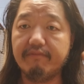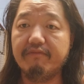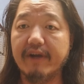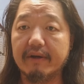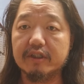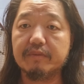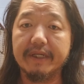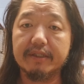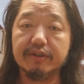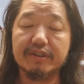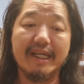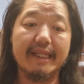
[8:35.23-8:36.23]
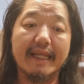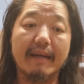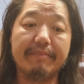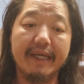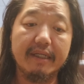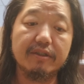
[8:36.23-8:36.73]
various pictures in that
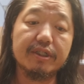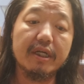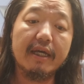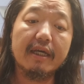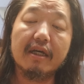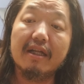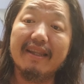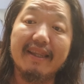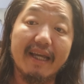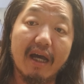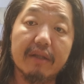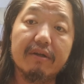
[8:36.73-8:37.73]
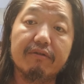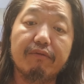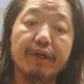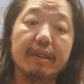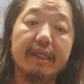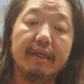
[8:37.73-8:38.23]
page. The other
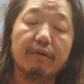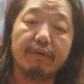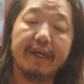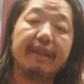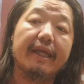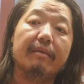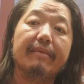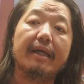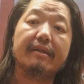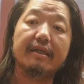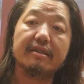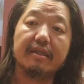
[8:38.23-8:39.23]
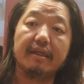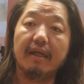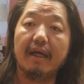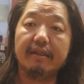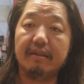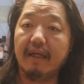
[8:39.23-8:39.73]
really great thing about this, and I,